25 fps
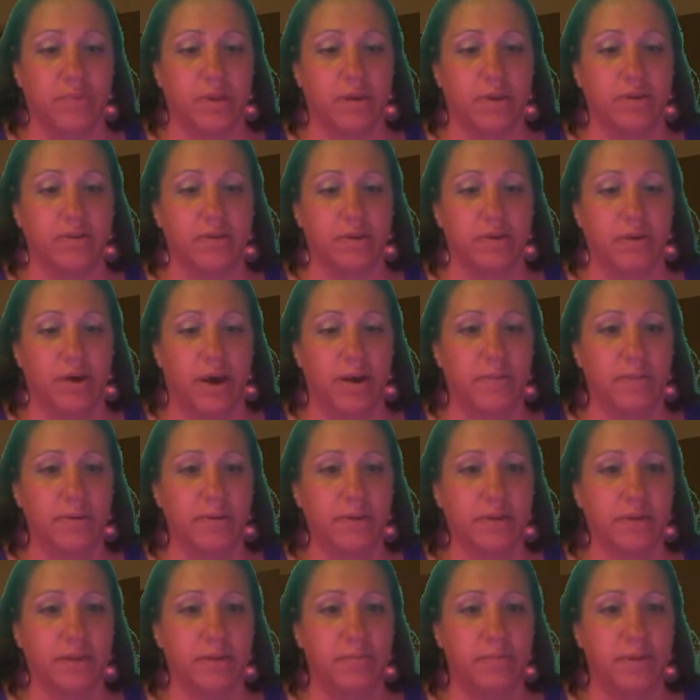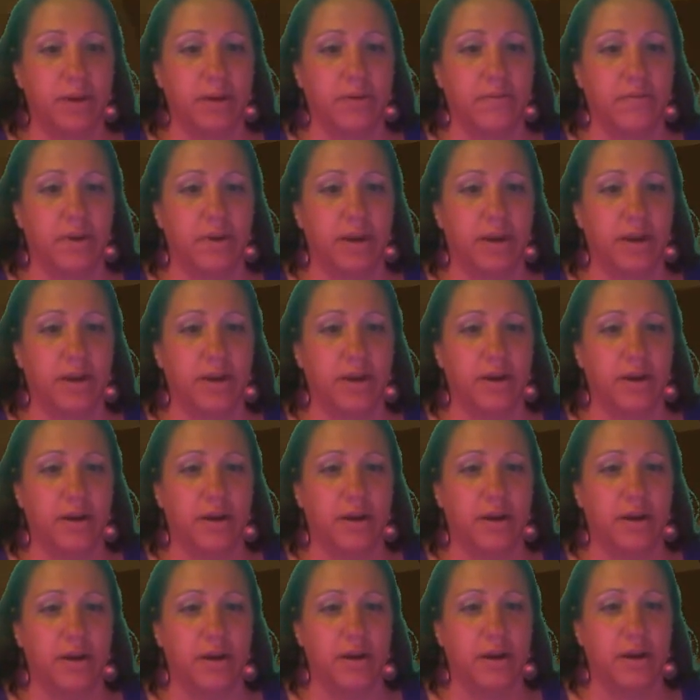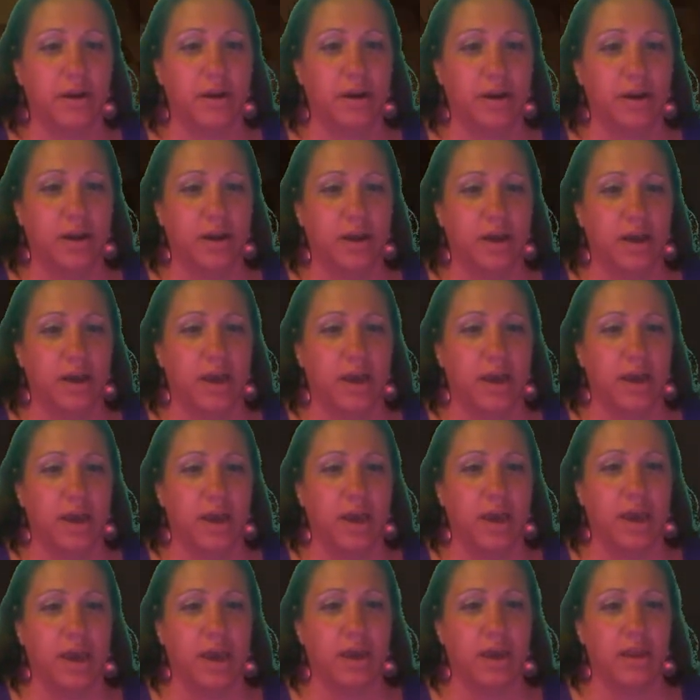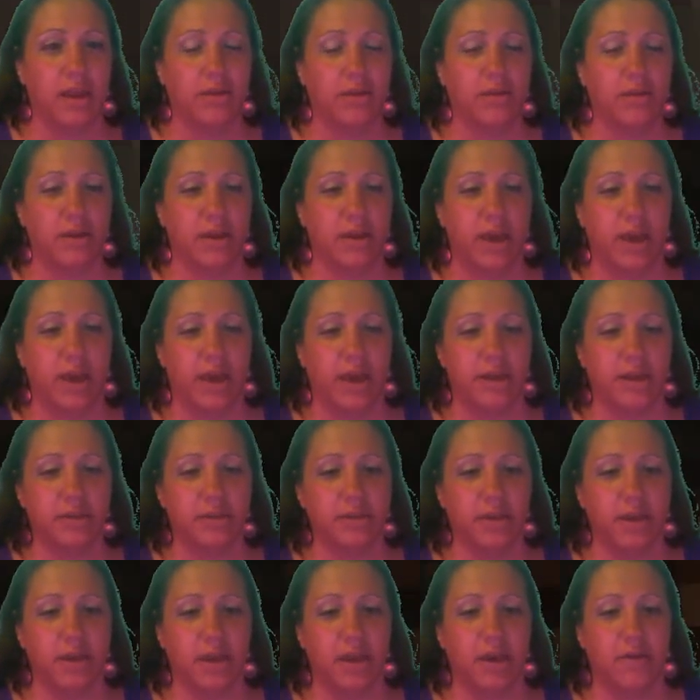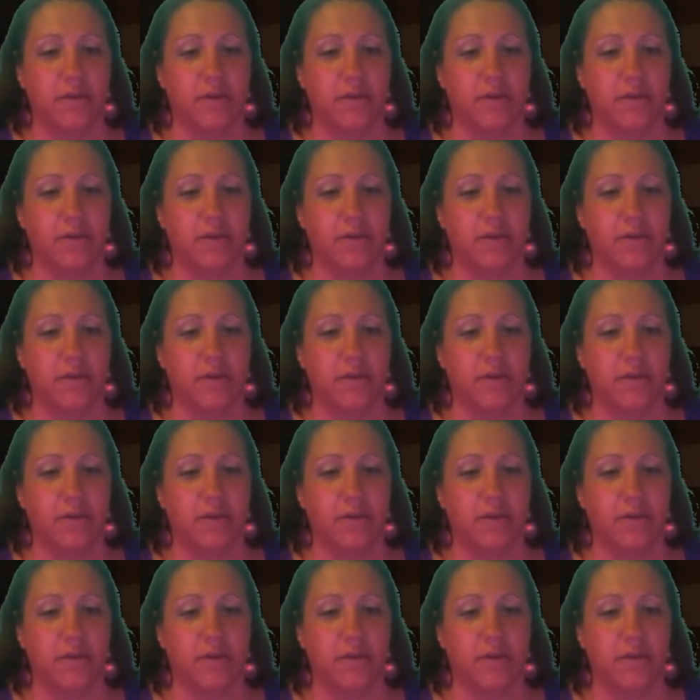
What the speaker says: So I'm just going to be over here, and you can occasionally, if